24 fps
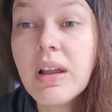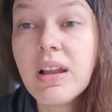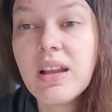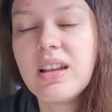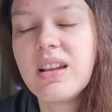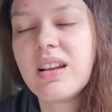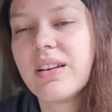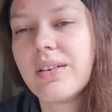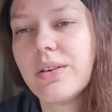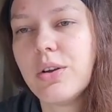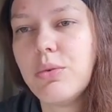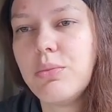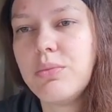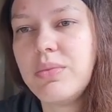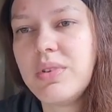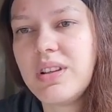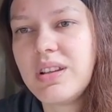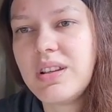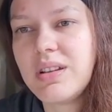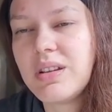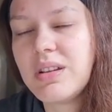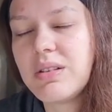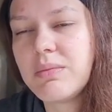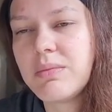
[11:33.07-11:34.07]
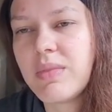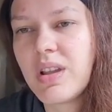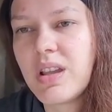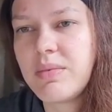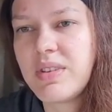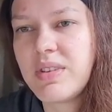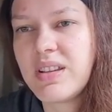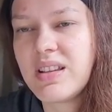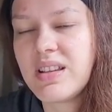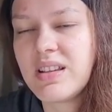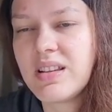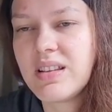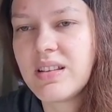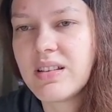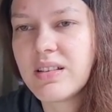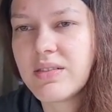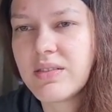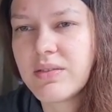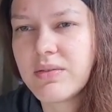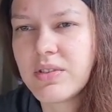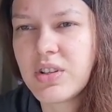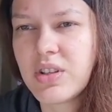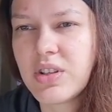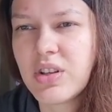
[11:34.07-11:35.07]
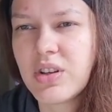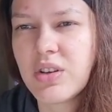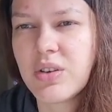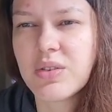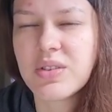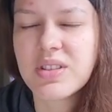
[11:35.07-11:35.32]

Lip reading: it could be maybe, you know,